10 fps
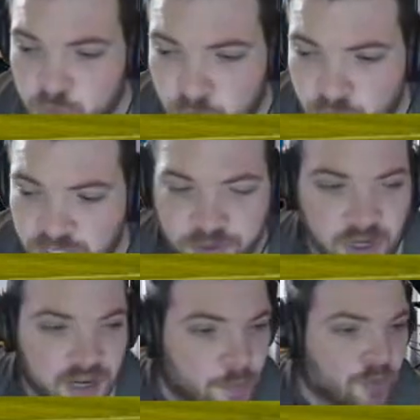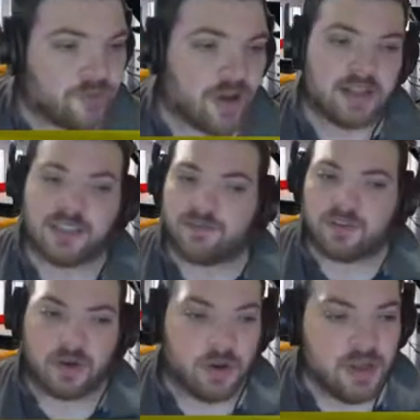sports. If you're Liverpool fans, if
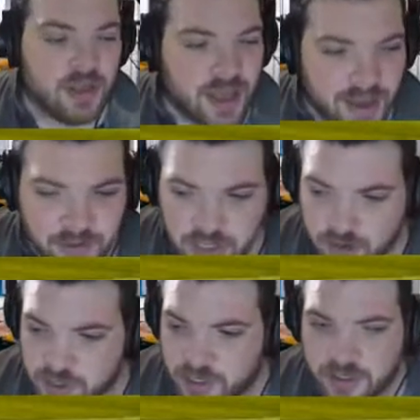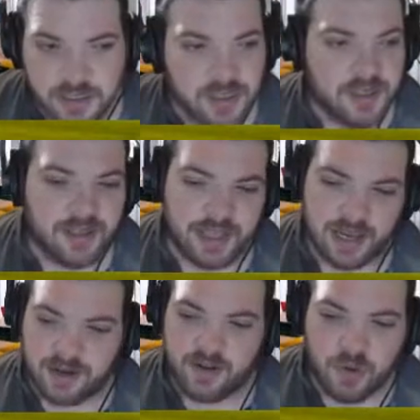you're Evertonians,
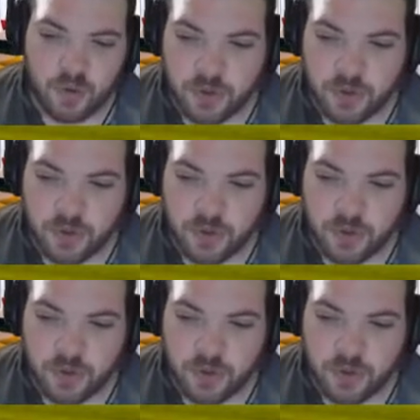then all